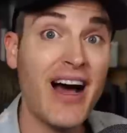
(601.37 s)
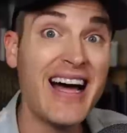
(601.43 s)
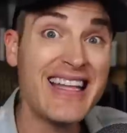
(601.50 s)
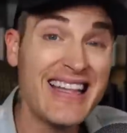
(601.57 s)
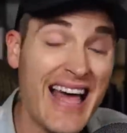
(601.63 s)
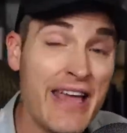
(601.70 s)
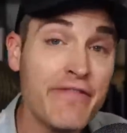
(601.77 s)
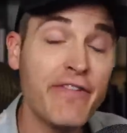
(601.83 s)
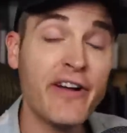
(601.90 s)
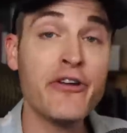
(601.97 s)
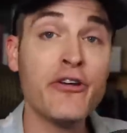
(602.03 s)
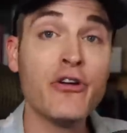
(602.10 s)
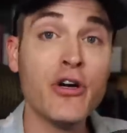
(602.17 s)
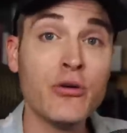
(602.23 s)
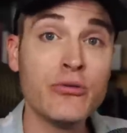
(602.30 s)
a life on
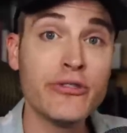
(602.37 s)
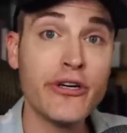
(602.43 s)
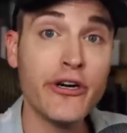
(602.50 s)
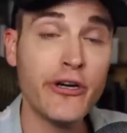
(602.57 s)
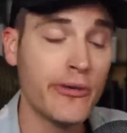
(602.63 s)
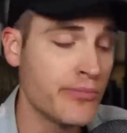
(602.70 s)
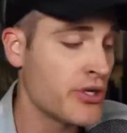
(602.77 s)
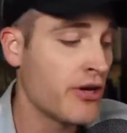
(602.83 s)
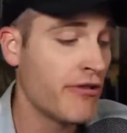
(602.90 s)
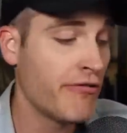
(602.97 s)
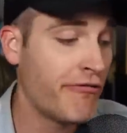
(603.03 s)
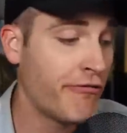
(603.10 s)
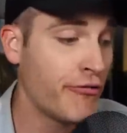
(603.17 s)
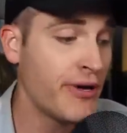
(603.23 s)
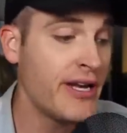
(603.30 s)
your own terms,
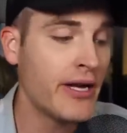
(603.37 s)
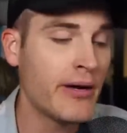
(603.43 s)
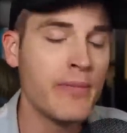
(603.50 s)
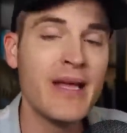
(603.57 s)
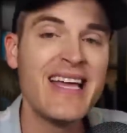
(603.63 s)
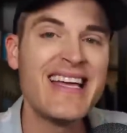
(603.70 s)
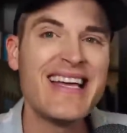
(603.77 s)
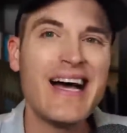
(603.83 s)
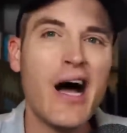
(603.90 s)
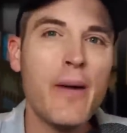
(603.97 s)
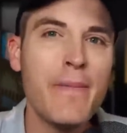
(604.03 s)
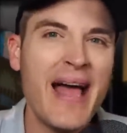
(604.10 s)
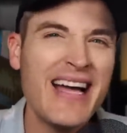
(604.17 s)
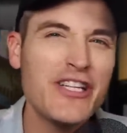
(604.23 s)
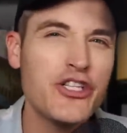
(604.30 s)
freedom.
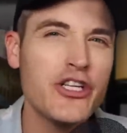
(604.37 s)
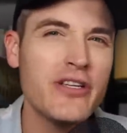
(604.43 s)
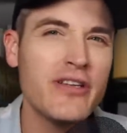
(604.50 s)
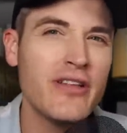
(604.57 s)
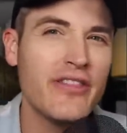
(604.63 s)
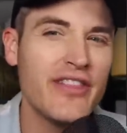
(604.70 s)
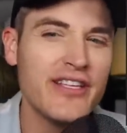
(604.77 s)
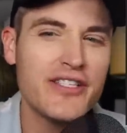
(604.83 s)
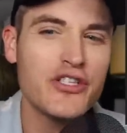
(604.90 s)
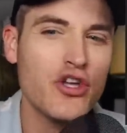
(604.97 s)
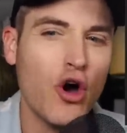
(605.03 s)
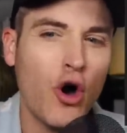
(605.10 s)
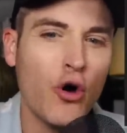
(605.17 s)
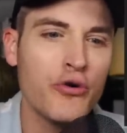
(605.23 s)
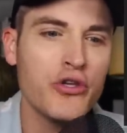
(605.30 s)
Imagine this is
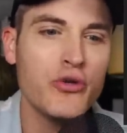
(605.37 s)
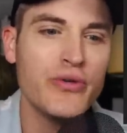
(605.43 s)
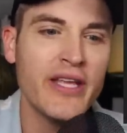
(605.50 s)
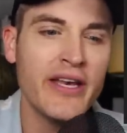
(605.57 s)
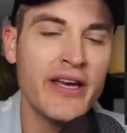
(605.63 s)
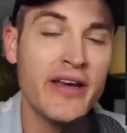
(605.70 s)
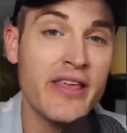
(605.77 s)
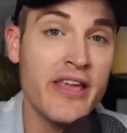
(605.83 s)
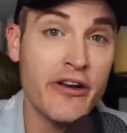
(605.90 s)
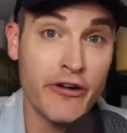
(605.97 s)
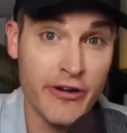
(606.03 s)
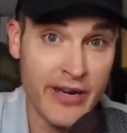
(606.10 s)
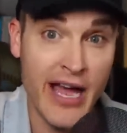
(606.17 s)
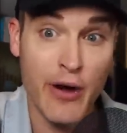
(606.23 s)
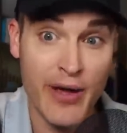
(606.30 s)
all you did in a
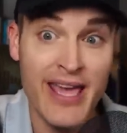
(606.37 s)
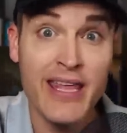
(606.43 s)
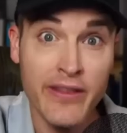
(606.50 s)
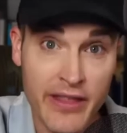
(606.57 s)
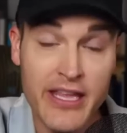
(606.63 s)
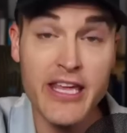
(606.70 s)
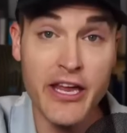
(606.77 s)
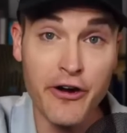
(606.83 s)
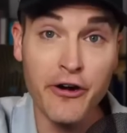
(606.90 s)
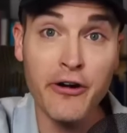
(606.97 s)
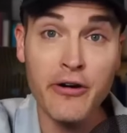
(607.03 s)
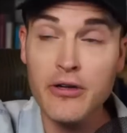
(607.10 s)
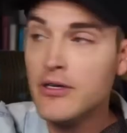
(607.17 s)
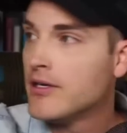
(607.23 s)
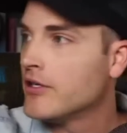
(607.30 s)
year. Now, in the
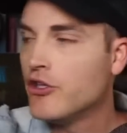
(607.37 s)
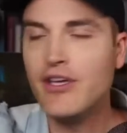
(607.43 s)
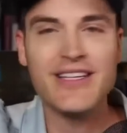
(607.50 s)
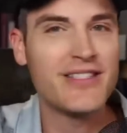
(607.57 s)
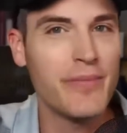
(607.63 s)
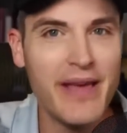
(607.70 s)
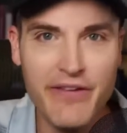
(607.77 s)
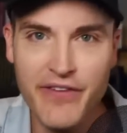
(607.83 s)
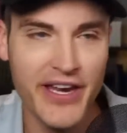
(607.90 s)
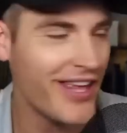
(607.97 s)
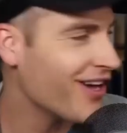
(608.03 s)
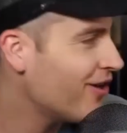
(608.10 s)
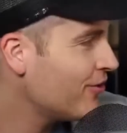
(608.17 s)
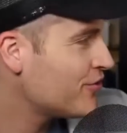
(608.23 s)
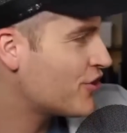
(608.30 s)
year, you get to make
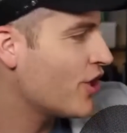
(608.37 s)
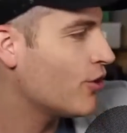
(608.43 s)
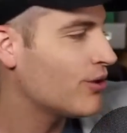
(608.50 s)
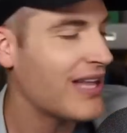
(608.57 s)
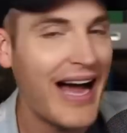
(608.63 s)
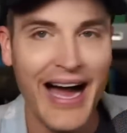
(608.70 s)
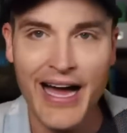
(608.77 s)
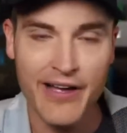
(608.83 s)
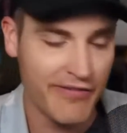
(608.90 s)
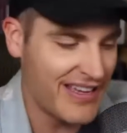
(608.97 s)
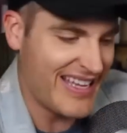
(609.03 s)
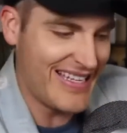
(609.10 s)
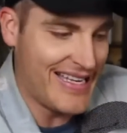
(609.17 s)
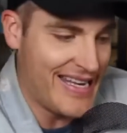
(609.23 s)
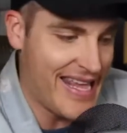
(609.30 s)
videos, go live,
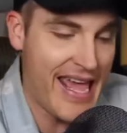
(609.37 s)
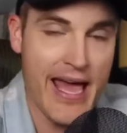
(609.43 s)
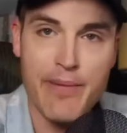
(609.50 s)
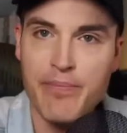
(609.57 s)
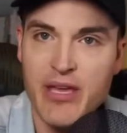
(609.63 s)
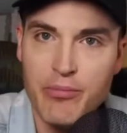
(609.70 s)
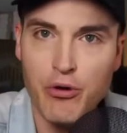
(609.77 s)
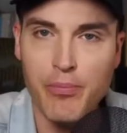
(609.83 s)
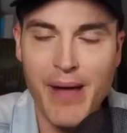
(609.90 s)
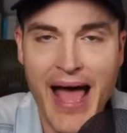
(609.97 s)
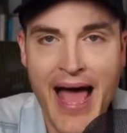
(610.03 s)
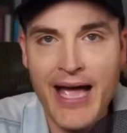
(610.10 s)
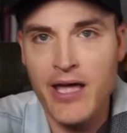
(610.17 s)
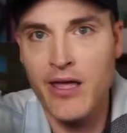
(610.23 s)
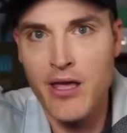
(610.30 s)
DM people
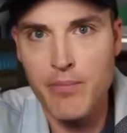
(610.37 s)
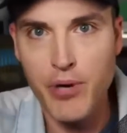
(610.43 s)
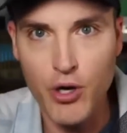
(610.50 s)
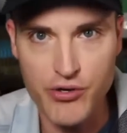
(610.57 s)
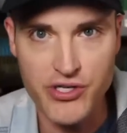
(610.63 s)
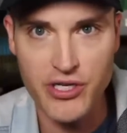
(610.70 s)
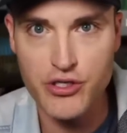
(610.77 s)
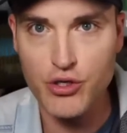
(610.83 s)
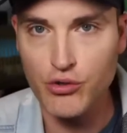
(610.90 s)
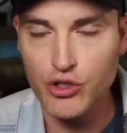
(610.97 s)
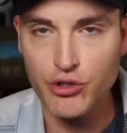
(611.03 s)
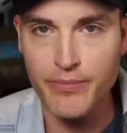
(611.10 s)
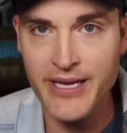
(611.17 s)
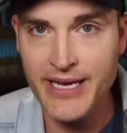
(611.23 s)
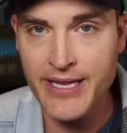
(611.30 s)
back, post on
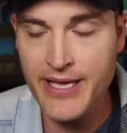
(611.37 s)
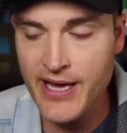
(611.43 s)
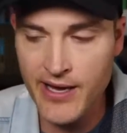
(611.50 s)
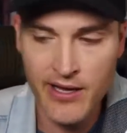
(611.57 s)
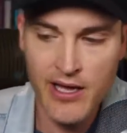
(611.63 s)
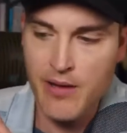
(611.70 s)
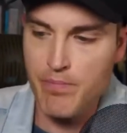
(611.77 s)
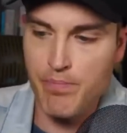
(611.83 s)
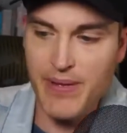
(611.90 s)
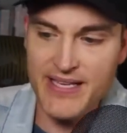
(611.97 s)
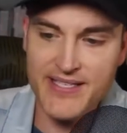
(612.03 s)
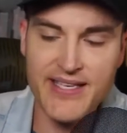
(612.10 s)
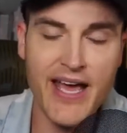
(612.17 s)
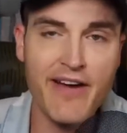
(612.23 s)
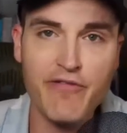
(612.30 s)
social media,
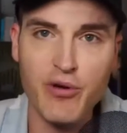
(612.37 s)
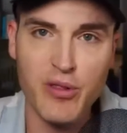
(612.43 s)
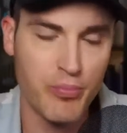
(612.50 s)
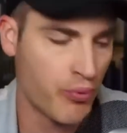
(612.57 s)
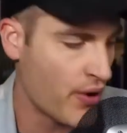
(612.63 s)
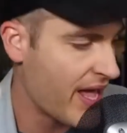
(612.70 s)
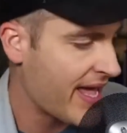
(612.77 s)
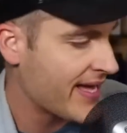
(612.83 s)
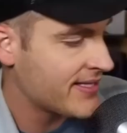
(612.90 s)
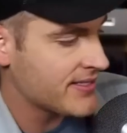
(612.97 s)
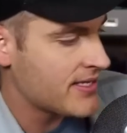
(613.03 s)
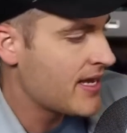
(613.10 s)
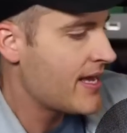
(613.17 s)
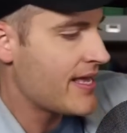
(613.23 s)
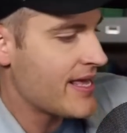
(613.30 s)
biz dev with
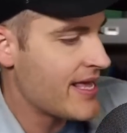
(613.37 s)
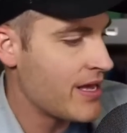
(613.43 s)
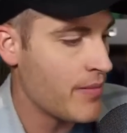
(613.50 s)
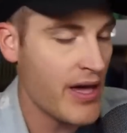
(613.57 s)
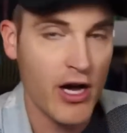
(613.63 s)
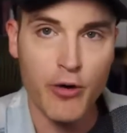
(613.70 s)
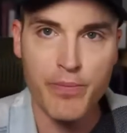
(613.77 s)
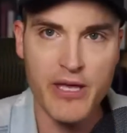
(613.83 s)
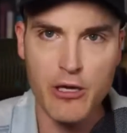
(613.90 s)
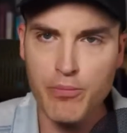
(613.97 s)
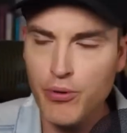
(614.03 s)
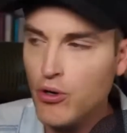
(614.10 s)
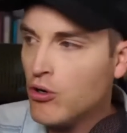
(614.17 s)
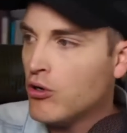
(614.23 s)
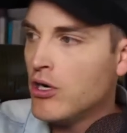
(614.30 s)
brands, email
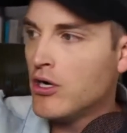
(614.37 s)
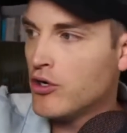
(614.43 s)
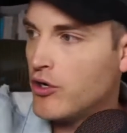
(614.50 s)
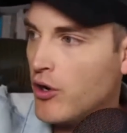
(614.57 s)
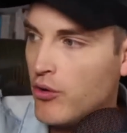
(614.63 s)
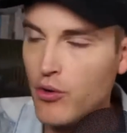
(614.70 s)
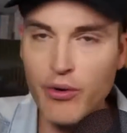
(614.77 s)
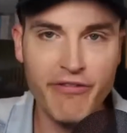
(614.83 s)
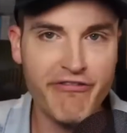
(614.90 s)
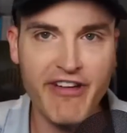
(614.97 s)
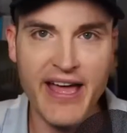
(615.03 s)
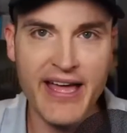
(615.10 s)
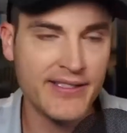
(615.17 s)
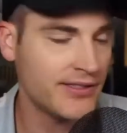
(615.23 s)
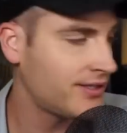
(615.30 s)
people, go to
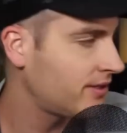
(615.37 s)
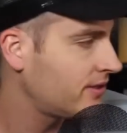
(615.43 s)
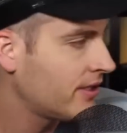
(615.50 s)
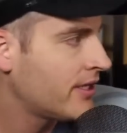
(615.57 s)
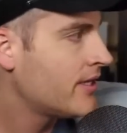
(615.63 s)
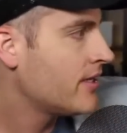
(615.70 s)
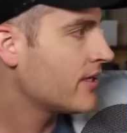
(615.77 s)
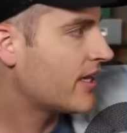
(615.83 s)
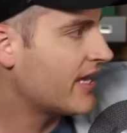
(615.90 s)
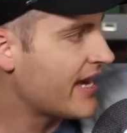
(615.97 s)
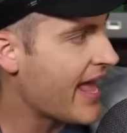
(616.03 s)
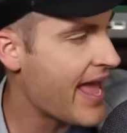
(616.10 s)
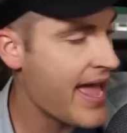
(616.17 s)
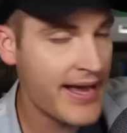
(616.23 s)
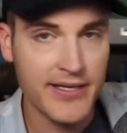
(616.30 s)
events,
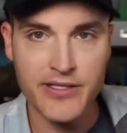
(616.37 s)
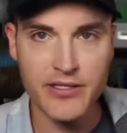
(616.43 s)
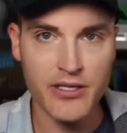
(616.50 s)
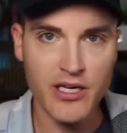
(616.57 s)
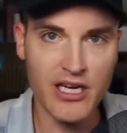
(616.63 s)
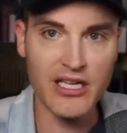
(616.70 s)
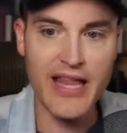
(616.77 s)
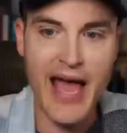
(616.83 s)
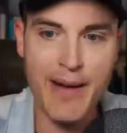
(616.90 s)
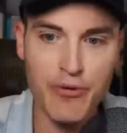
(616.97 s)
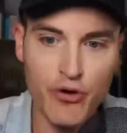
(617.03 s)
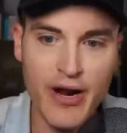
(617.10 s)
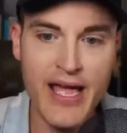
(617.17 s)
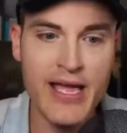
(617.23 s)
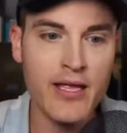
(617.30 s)
connect,
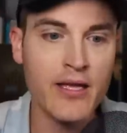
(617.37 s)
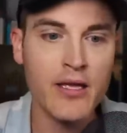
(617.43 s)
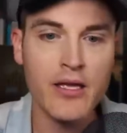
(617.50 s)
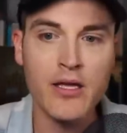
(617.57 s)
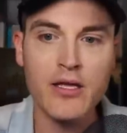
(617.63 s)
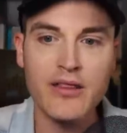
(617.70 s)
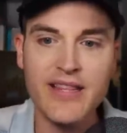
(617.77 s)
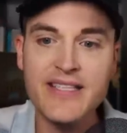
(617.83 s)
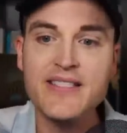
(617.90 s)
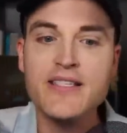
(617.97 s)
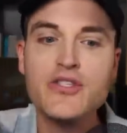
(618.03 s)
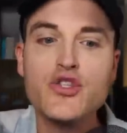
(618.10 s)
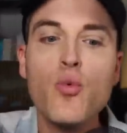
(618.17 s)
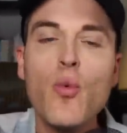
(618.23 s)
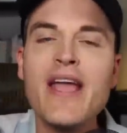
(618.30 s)
collaborate. This
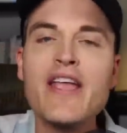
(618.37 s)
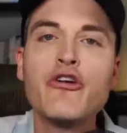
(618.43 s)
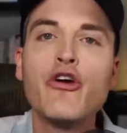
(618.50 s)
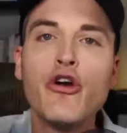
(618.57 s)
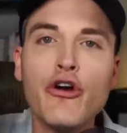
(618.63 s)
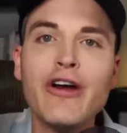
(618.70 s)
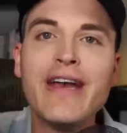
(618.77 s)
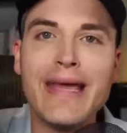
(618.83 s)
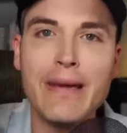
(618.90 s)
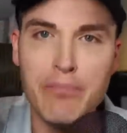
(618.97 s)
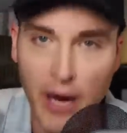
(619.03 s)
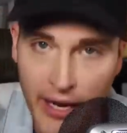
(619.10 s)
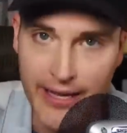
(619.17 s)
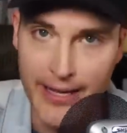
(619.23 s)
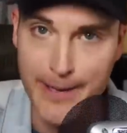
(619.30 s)
is the way you're earning
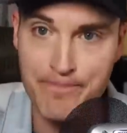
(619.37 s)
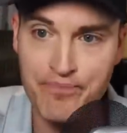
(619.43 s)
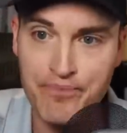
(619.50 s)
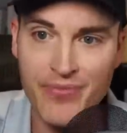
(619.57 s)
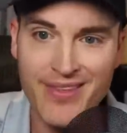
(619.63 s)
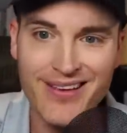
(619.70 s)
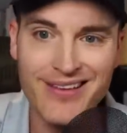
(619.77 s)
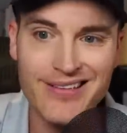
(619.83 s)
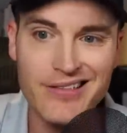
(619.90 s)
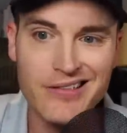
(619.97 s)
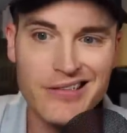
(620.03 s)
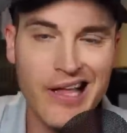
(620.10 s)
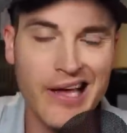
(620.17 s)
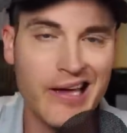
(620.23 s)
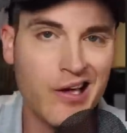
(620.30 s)
money.
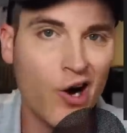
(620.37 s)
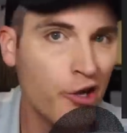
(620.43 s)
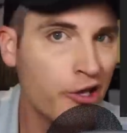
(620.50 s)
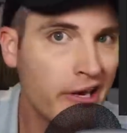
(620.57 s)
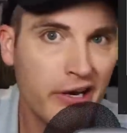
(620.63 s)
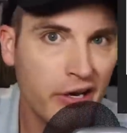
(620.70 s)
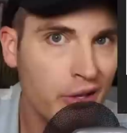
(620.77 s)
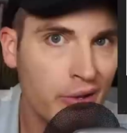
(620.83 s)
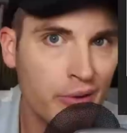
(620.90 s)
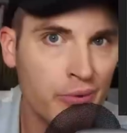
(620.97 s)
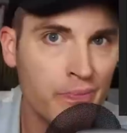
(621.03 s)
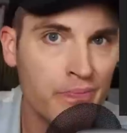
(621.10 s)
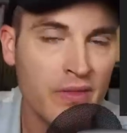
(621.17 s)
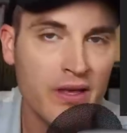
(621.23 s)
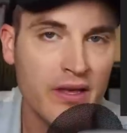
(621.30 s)
Like all you got to
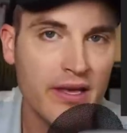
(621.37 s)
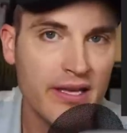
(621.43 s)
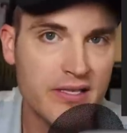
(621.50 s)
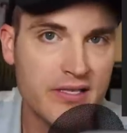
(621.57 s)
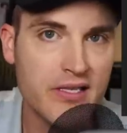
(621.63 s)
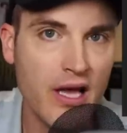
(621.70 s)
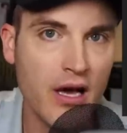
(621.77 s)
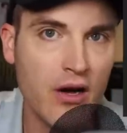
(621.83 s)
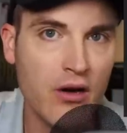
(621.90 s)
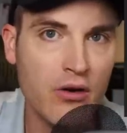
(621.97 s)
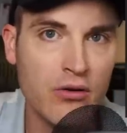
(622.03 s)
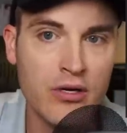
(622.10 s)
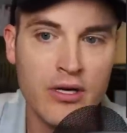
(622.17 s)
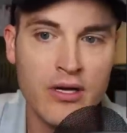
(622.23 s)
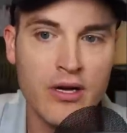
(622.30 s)
do is
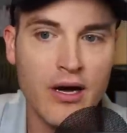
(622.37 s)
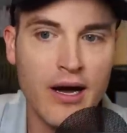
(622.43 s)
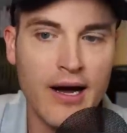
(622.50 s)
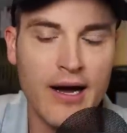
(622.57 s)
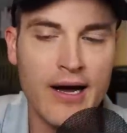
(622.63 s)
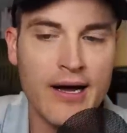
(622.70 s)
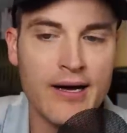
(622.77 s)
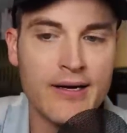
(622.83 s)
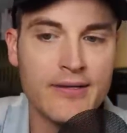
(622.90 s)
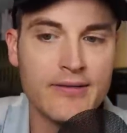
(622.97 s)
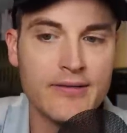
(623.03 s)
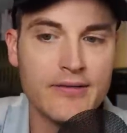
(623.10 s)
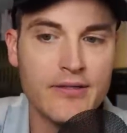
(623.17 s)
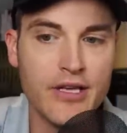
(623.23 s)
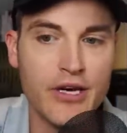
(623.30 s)
sell uh,
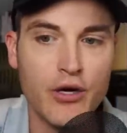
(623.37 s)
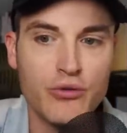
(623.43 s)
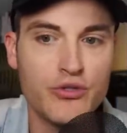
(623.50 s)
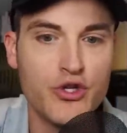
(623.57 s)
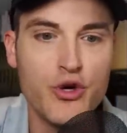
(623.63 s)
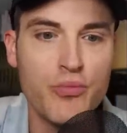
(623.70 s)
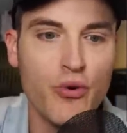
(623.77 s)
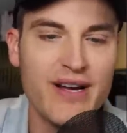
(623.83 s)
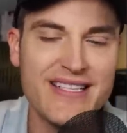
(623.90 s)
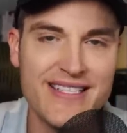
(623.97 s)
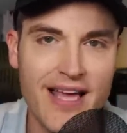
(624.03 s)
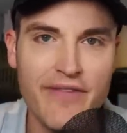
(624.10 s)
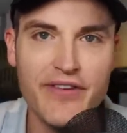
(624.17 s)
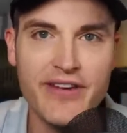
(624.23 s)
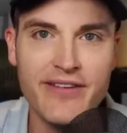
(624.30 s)
you know,
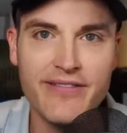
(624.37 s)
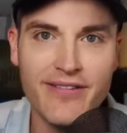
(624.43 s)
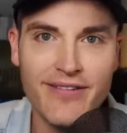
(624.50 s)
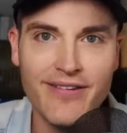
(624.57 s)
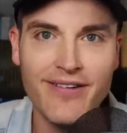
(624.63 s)
2.7